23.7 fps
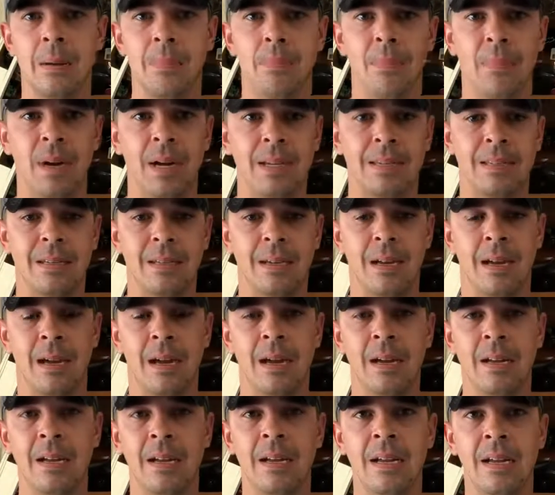But
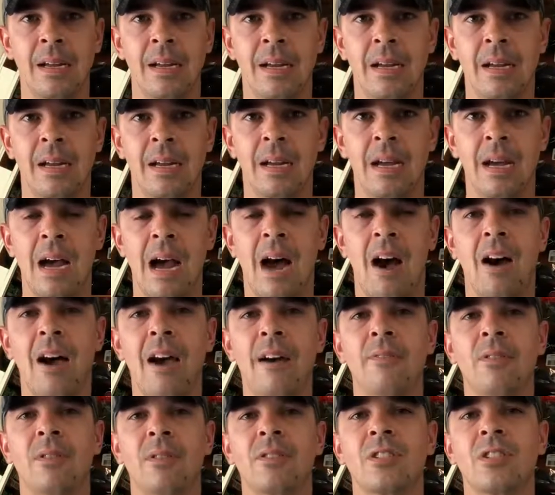I'll
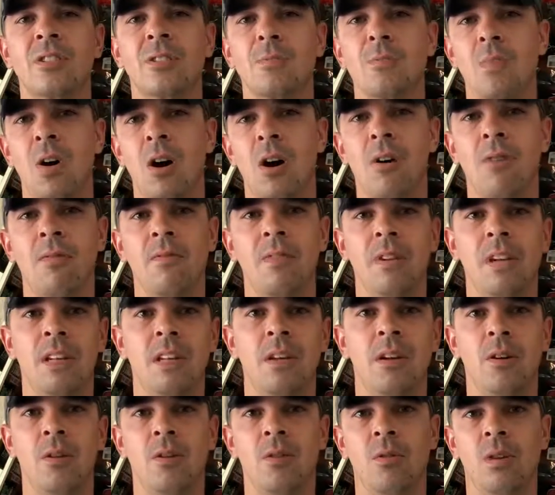have a small
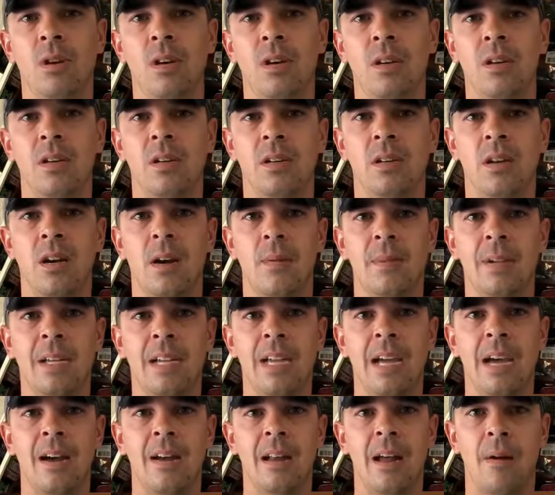video coming
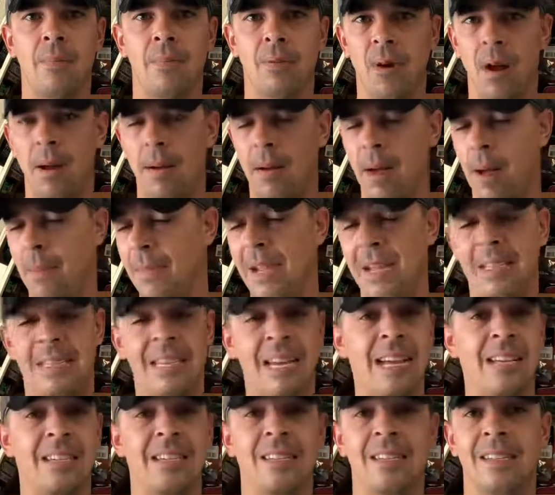out. I may
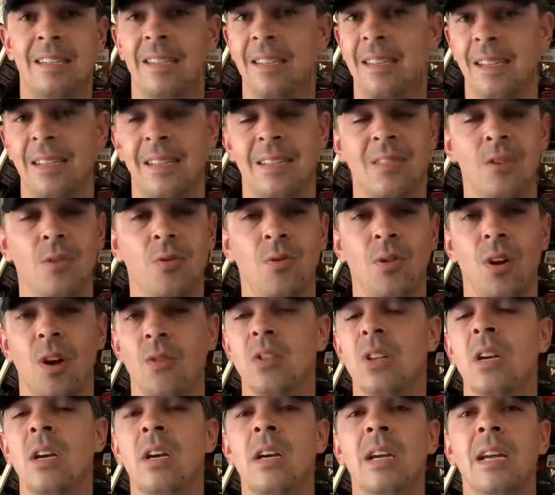attach it to this. Who
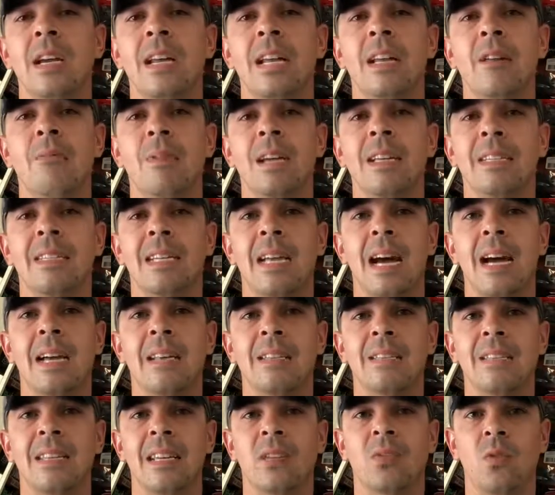knows? Anyways,
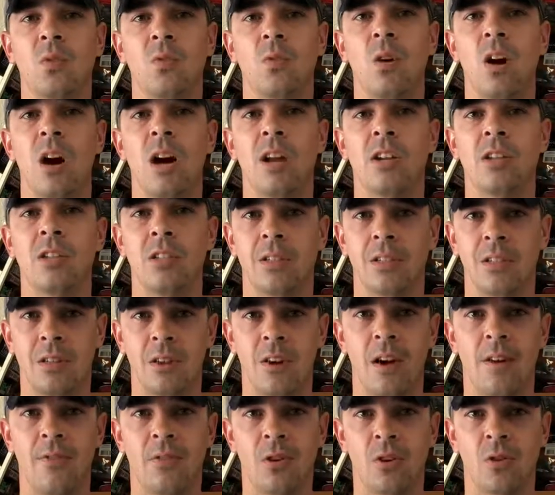guys, thanks for watching.
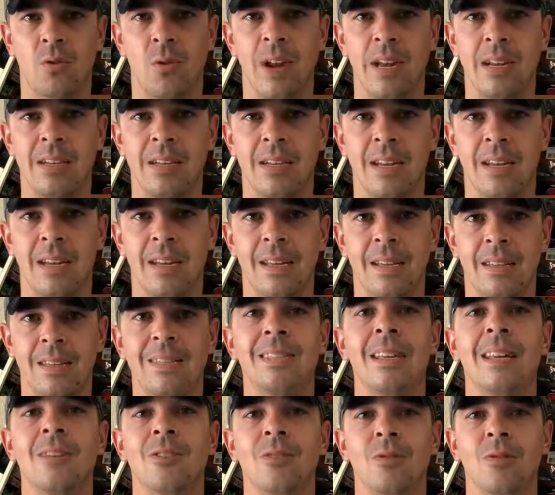Y'all have a great day and
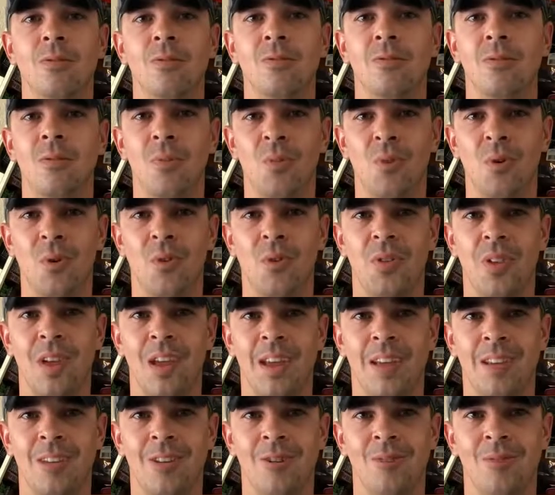stay tuned for more.
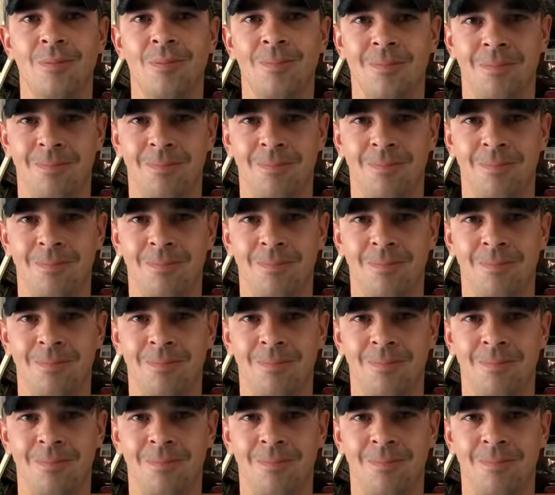Thank you.